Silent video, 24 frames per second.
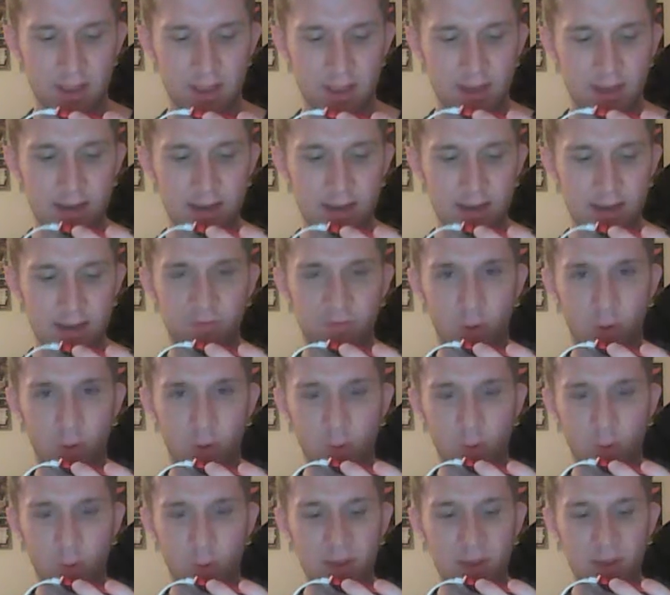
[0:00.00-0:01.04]
Now, before
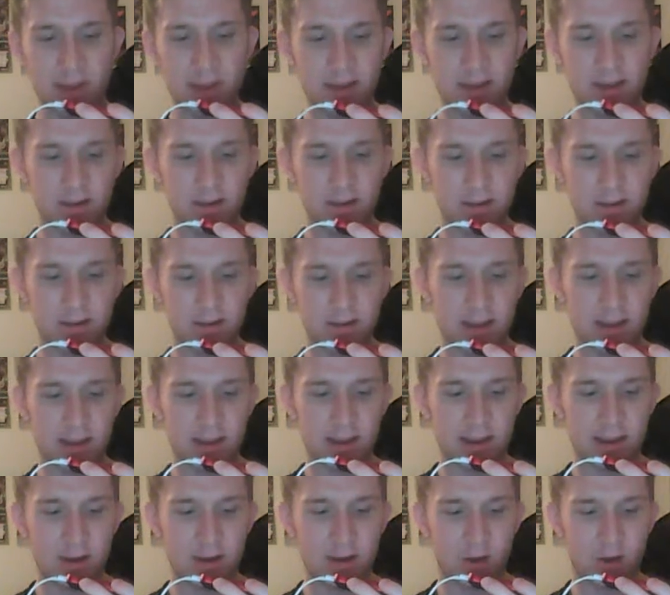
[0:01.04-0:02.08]
we begin,
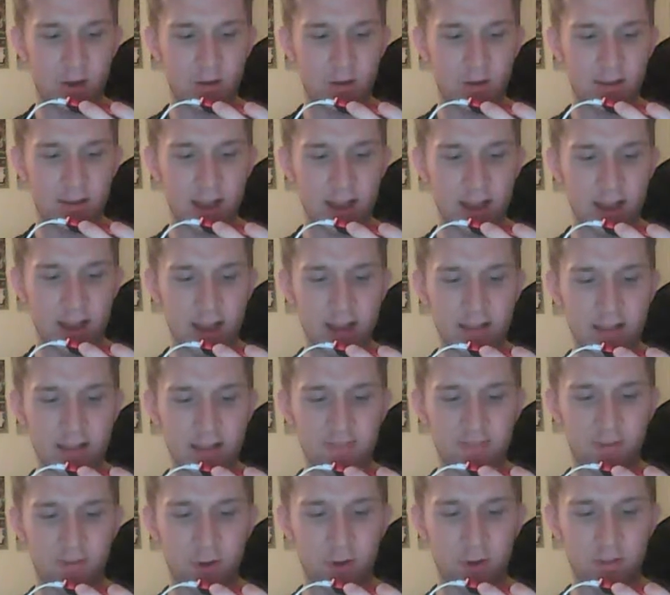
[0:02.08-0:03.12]
here are the guidelines
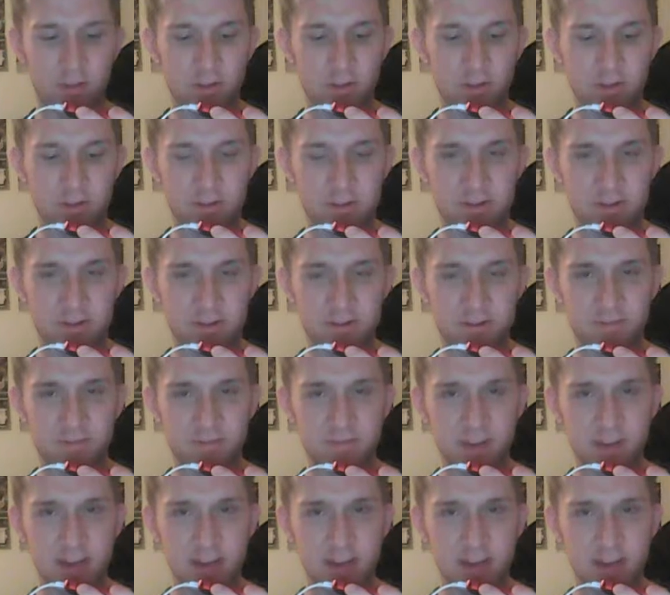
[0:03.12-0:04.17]
for all the listeners of
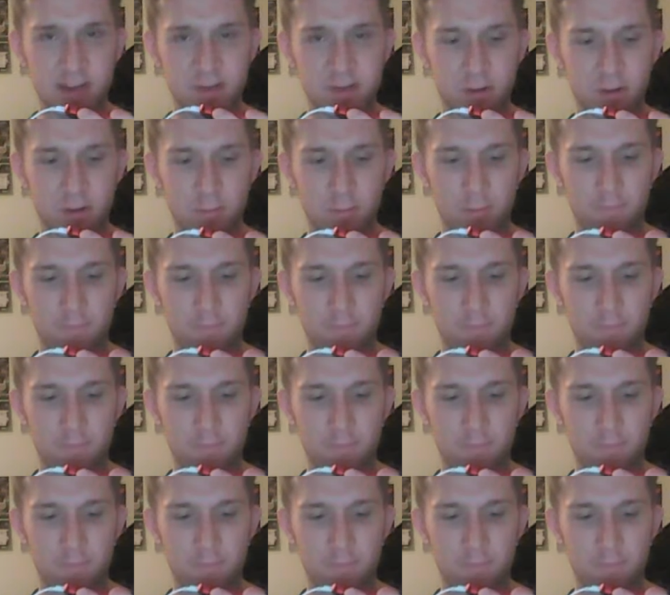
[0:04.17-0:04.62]
tonight's show.